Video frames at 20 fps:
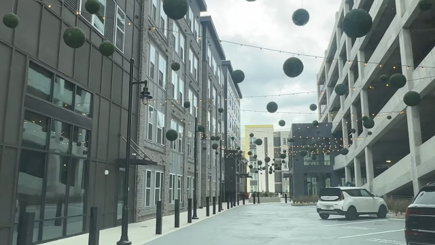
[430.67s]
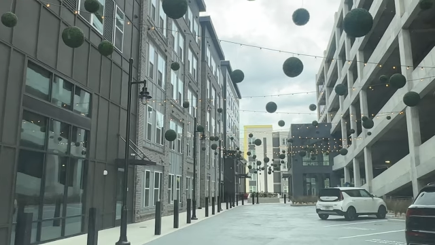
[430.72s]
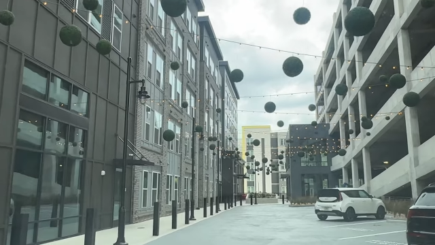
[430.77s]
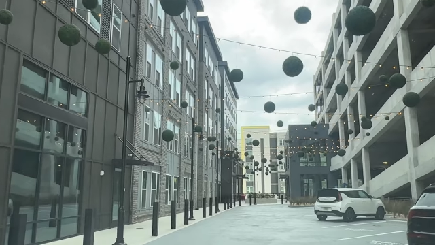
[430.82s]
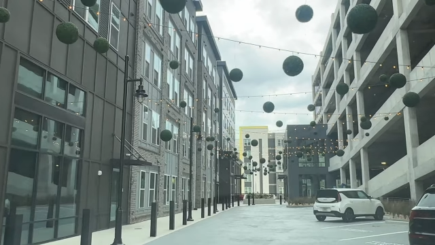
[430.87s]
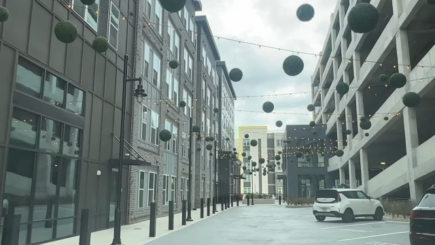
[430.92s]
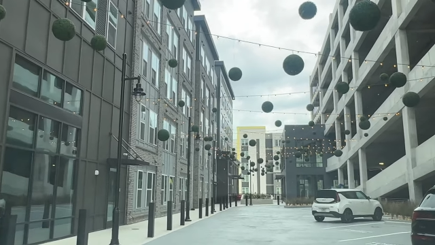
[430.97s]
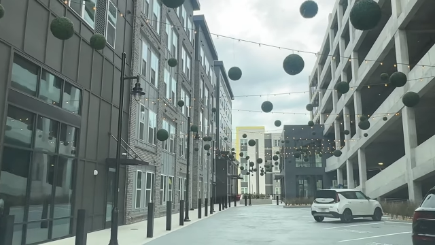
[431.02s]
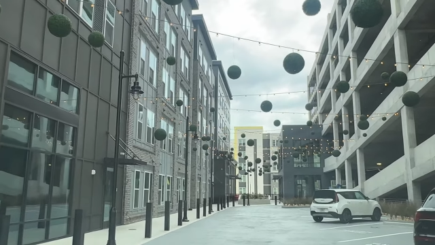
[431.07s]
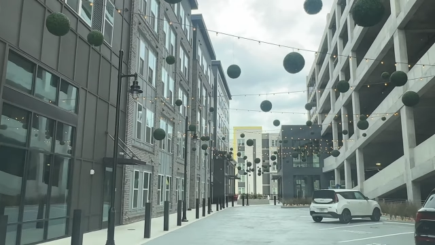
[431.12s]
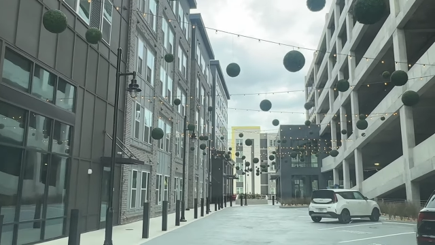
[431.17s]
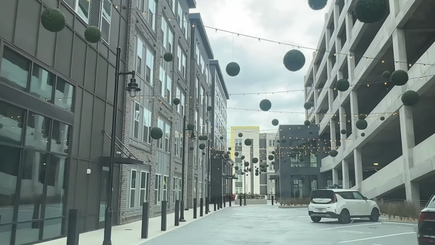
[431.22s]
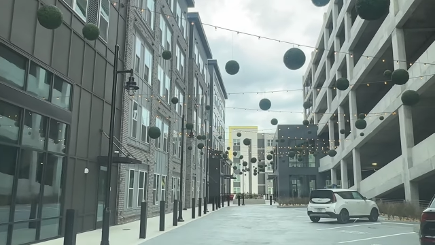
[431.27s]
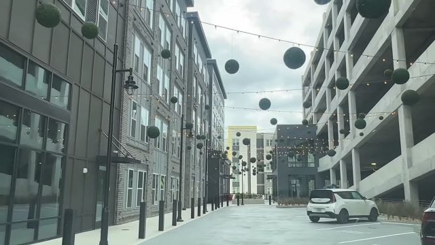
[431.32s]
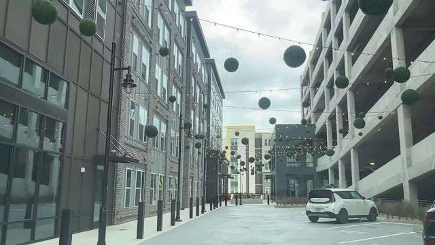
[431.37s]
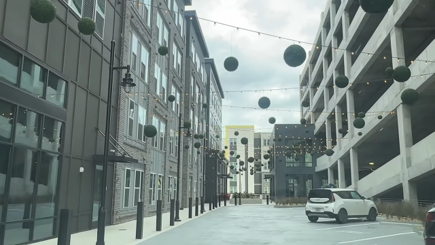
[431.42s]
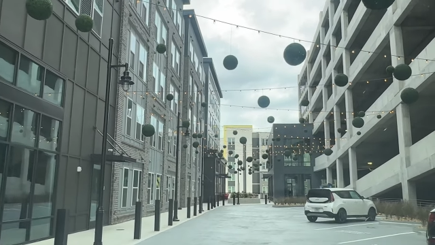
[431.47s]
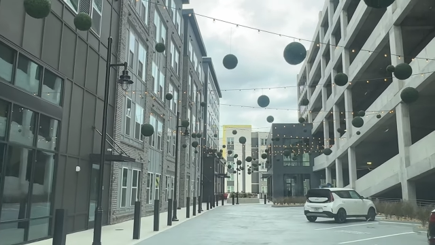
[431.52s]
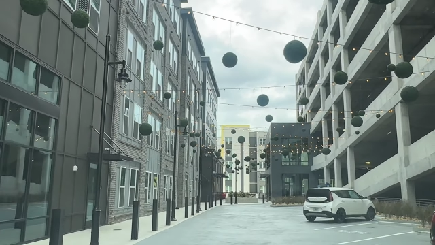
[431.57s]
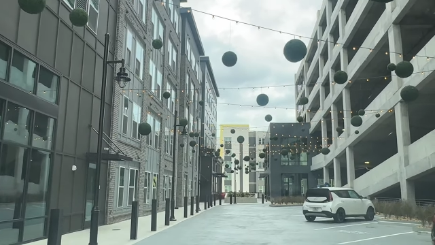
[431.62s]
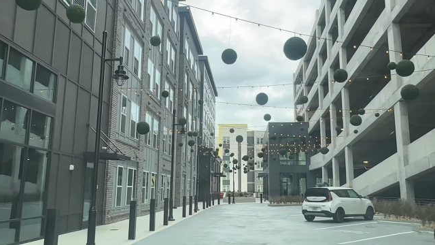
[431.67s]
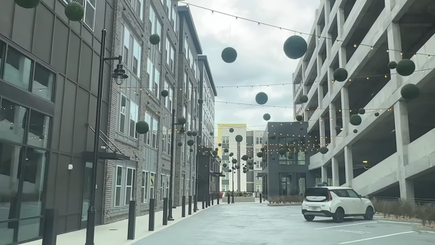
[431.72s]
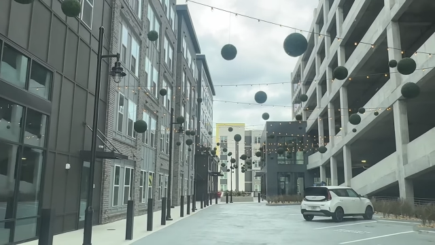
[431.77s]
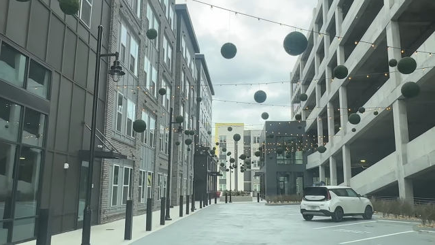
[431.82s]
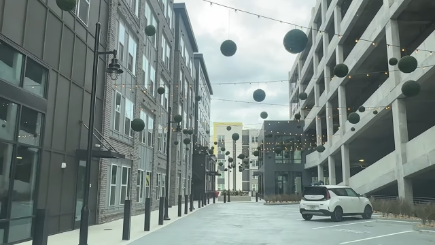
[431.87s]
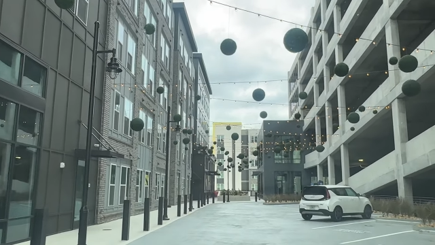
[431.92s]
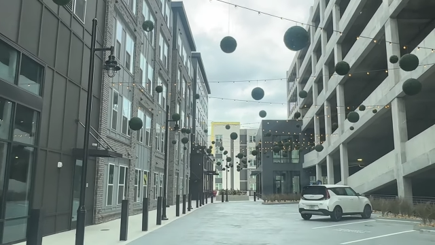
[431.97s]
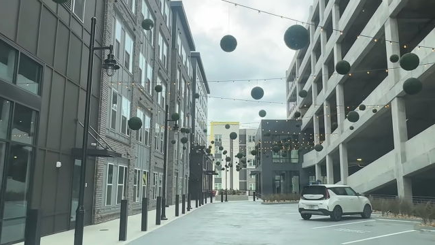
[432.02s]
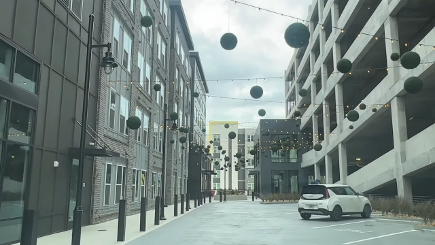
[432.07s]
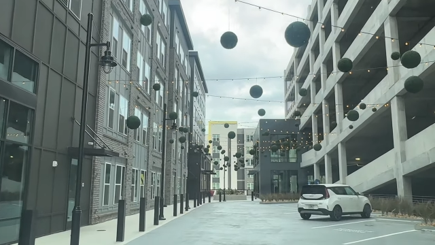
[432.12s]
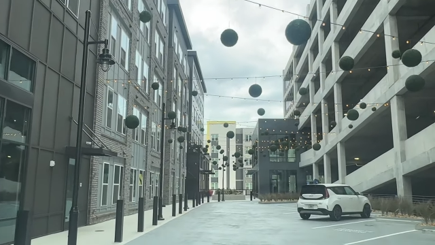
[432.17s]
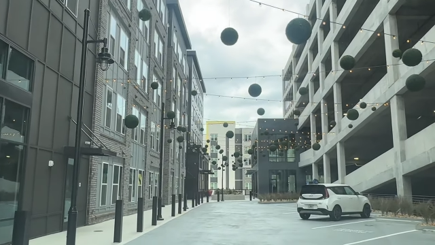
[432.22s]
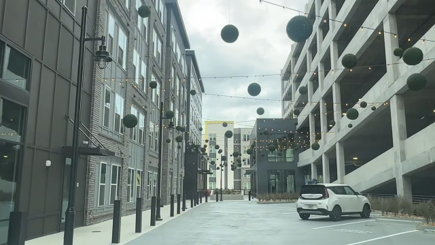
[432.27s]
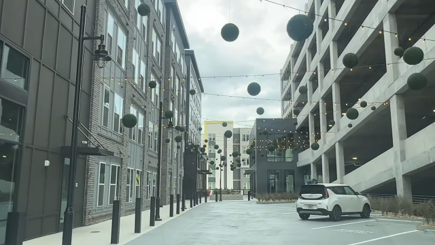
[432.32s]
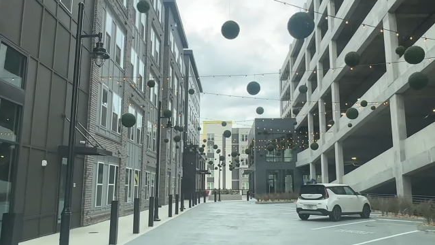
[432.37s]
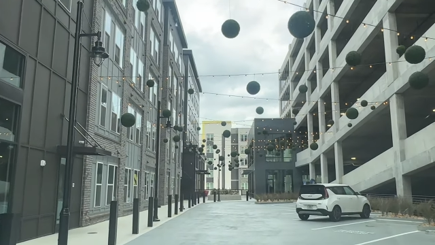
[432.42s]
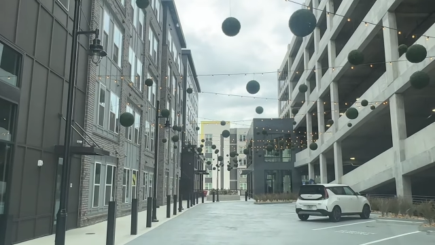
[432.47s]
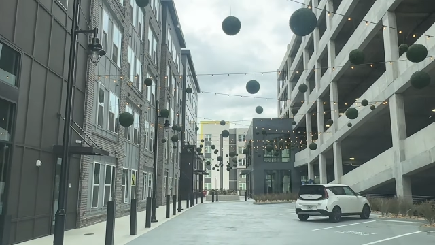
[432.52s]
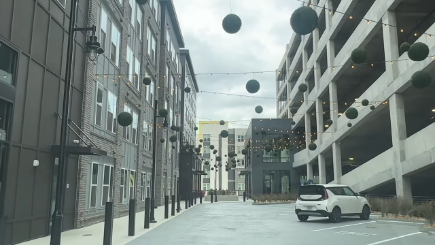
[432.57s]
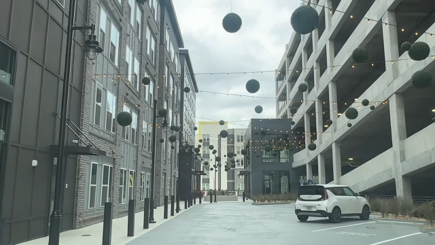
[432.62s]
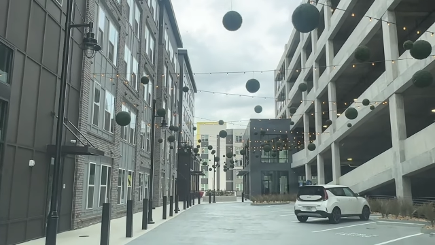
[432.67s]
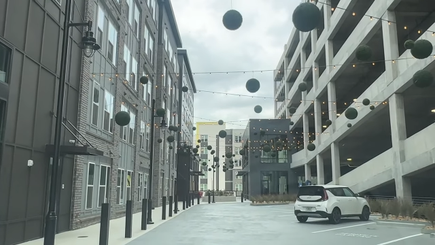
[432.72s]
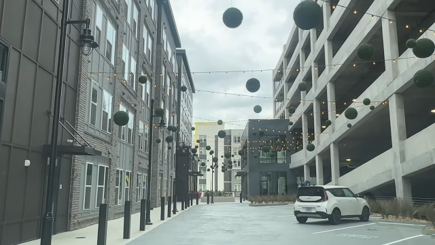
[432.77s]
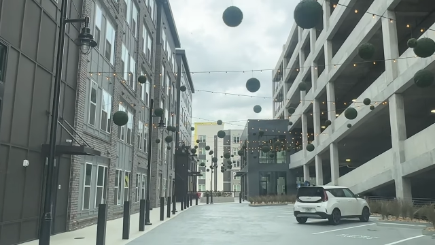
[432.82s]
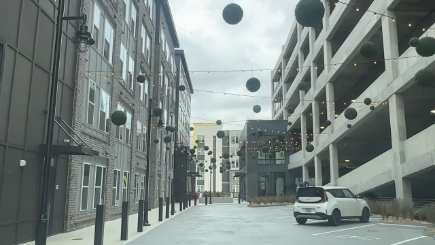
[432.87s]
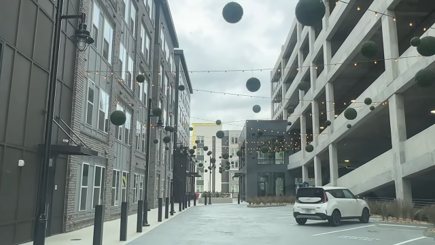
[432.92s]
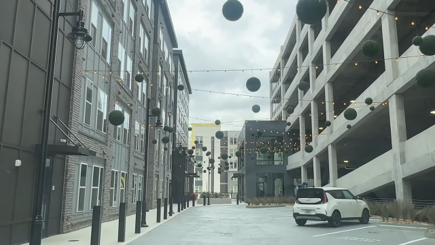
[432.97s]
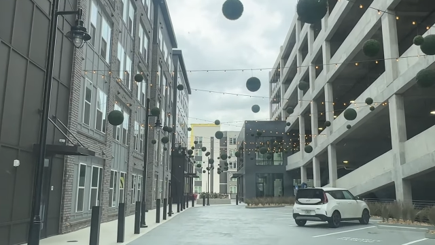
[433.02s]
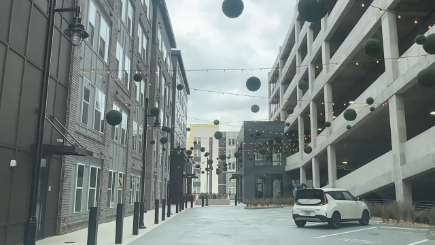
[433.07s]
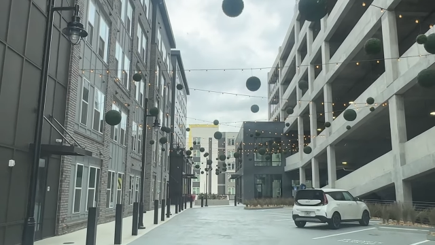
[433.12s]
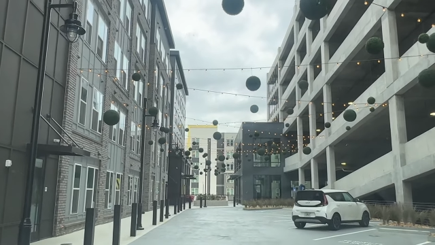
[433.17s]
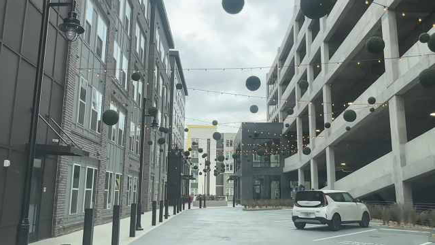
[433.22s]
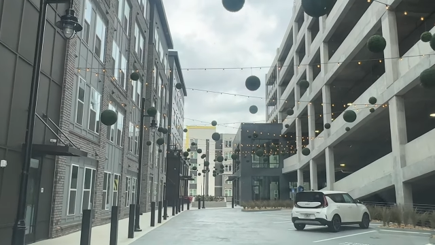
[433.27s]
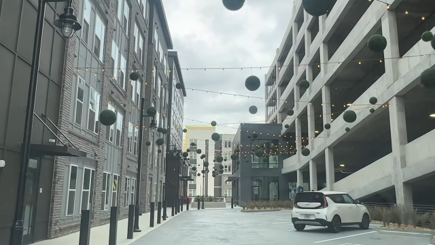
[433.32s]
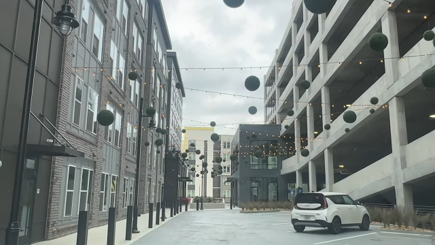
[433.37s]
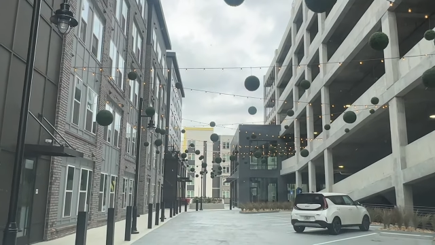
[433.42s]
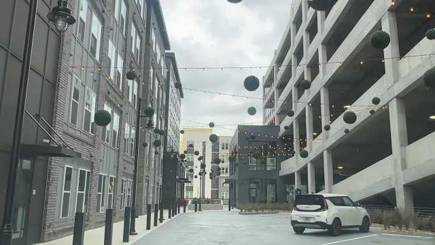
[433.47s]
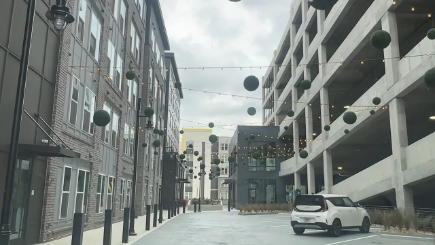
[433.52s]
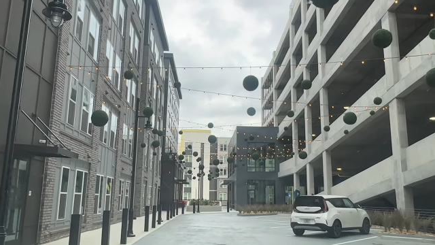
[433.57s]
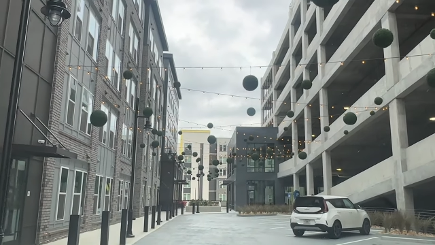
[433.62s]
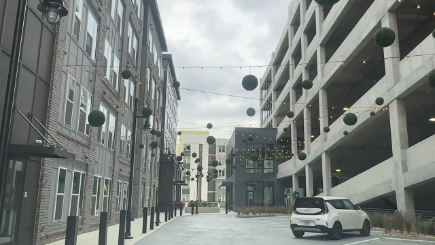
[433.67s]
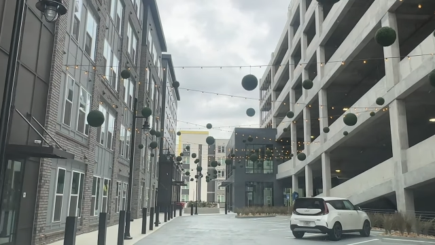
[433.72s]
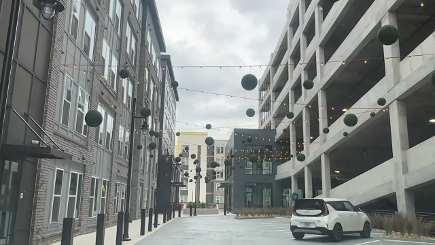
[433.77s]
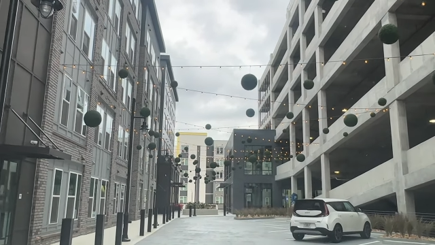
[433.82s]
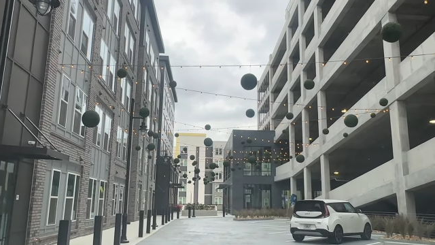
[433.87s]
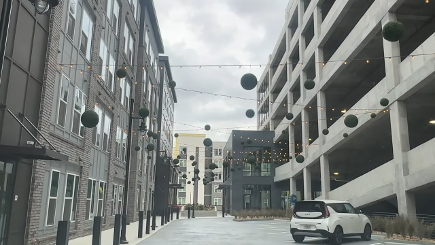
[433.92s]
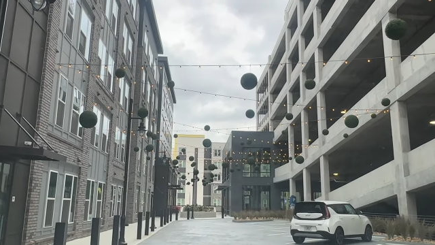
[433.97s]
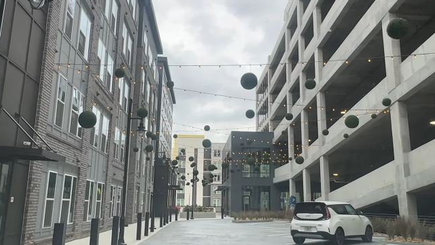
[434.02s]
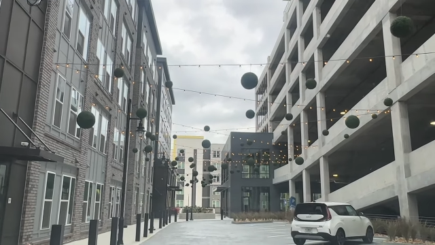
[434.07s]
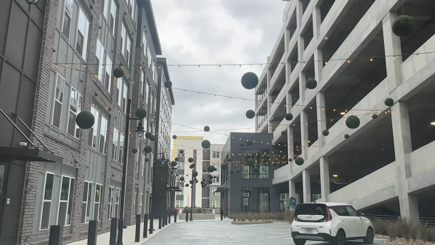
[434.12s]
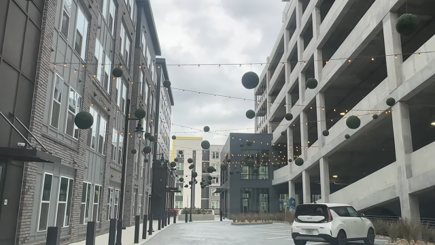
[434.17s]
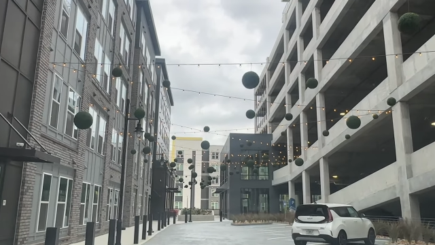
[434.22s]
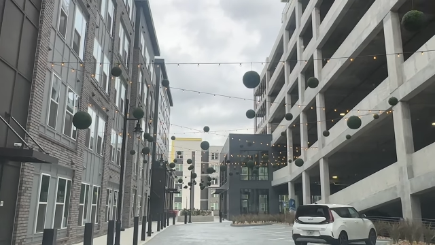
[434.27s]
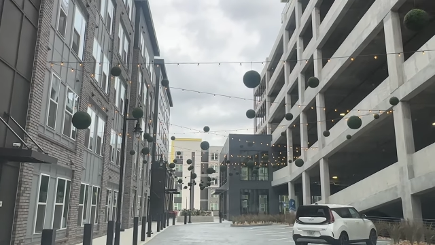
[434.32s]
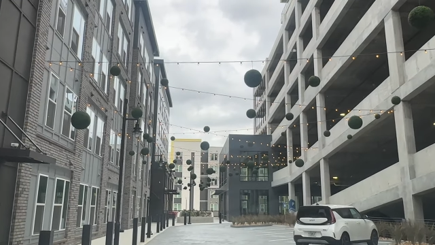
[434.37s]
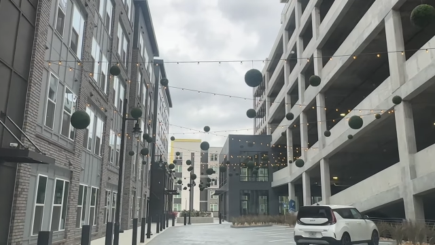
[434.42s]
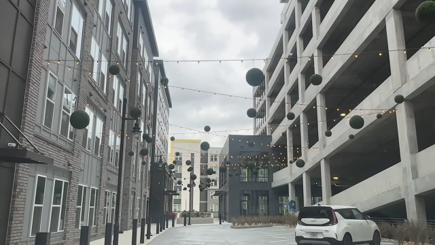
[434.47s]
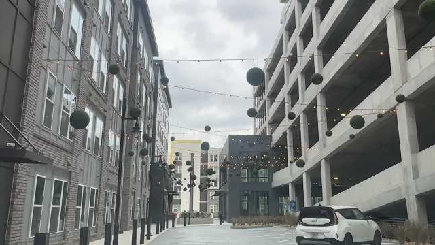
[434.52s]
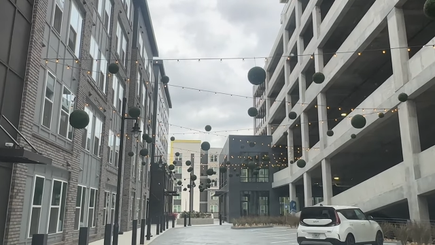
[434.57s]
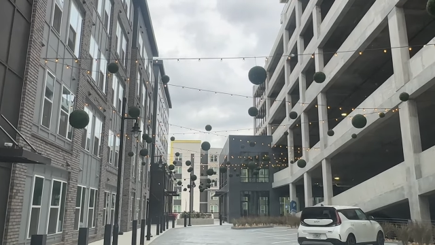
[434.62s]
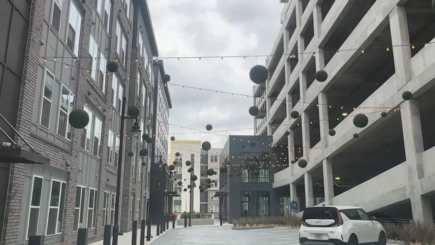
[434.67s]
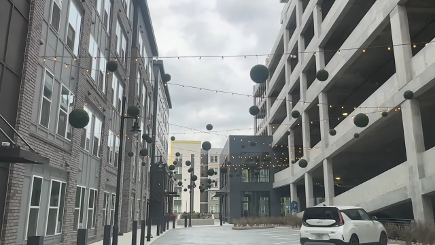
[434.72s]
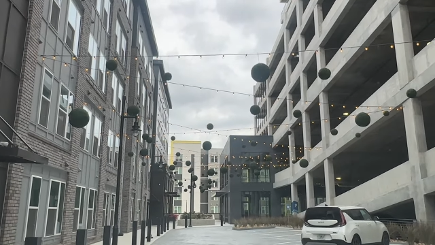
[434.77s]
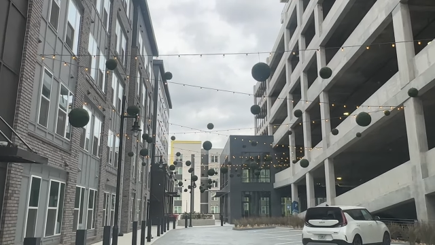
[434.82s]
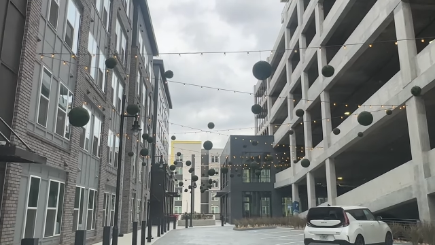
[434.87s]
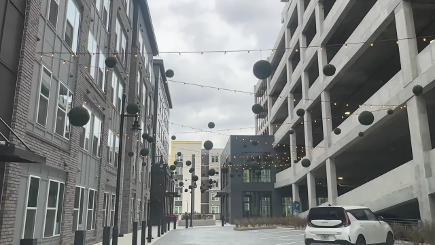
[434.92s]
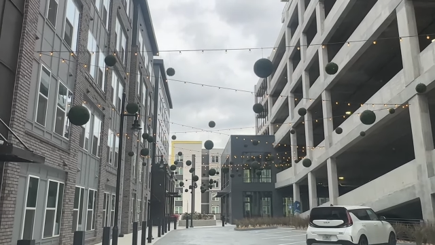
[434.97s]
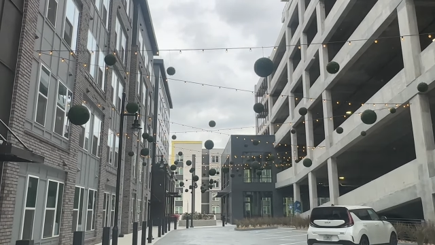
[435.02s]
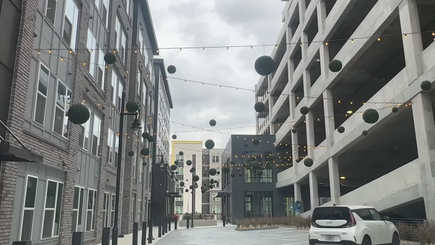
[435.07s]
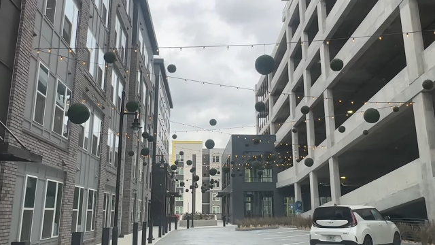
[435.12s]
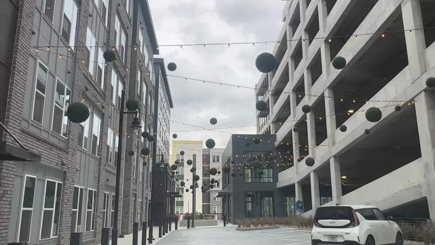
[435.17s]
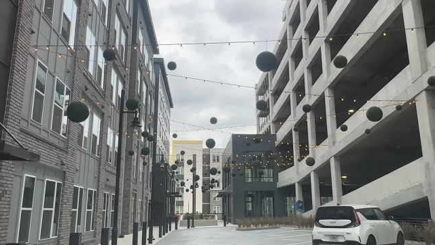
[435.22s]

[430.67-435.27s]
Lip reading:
No face is visible, so there are no lips to read.